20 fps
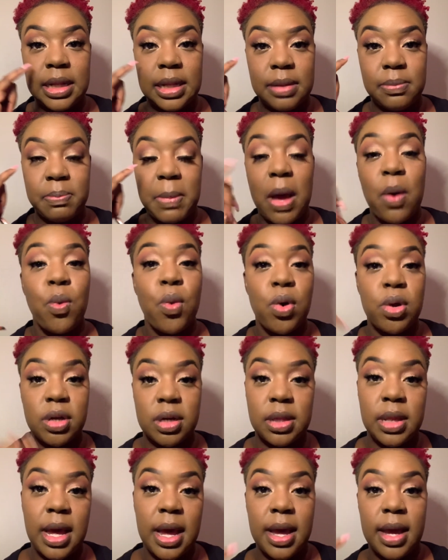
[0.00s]
my
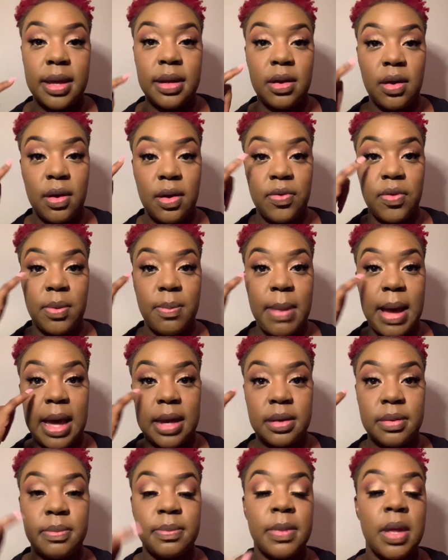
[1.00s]
waterline on the
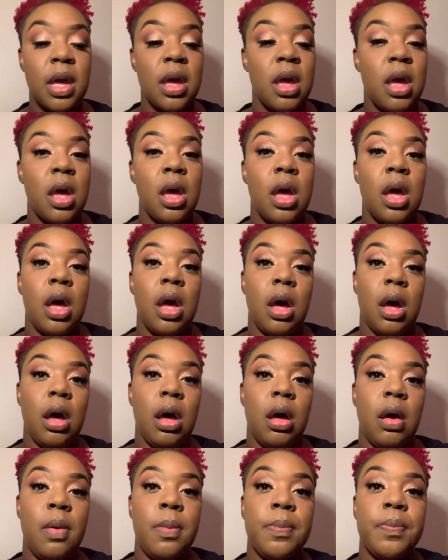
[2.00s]
bottom.
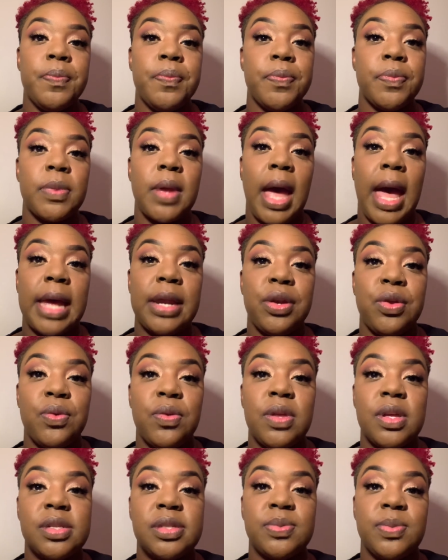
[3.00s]
I do
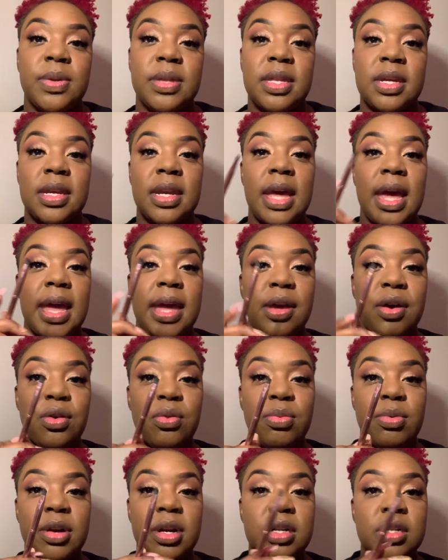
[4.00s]
this with an angle
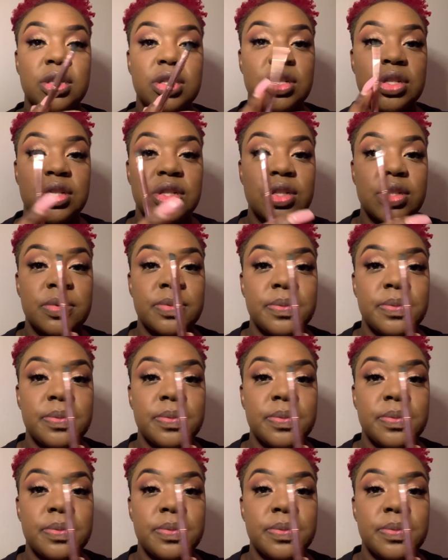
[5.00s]
brush.